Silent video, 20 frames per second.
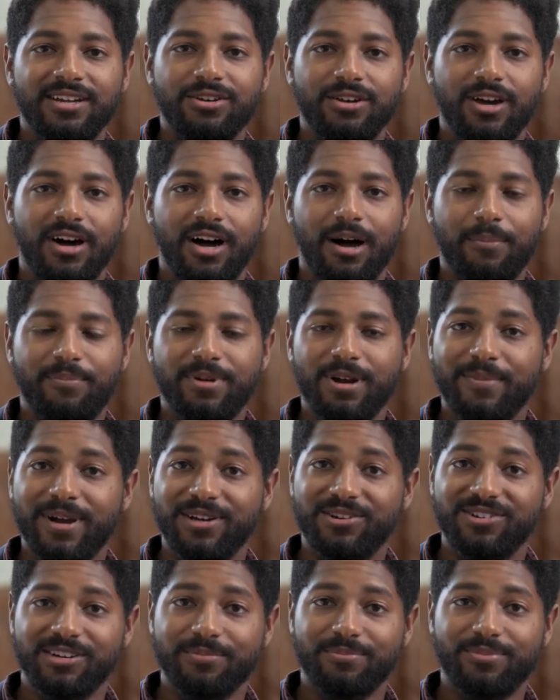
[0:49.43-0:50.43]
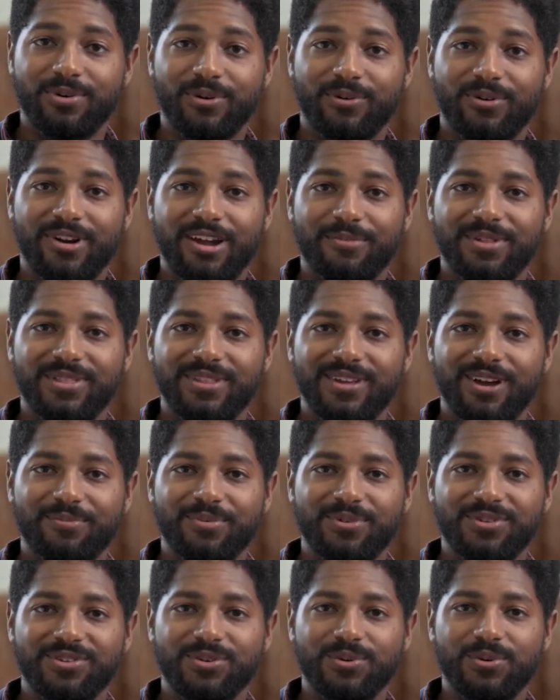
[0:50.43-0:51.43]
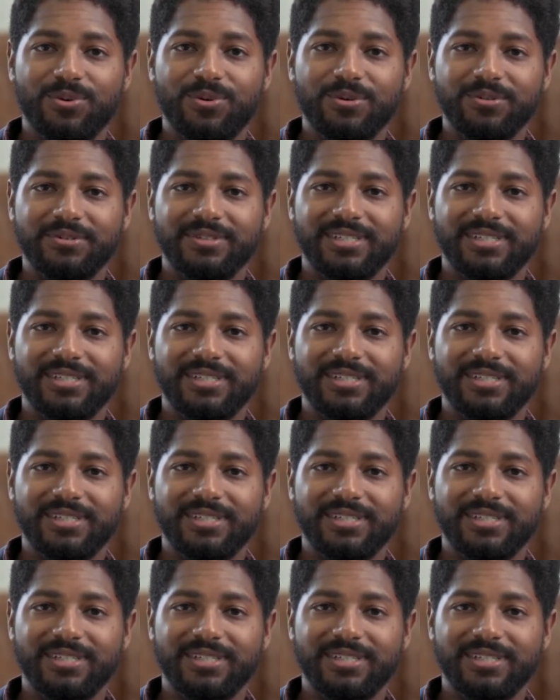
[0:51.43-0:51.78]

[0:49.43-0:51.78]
peer mentorship program in the upper school.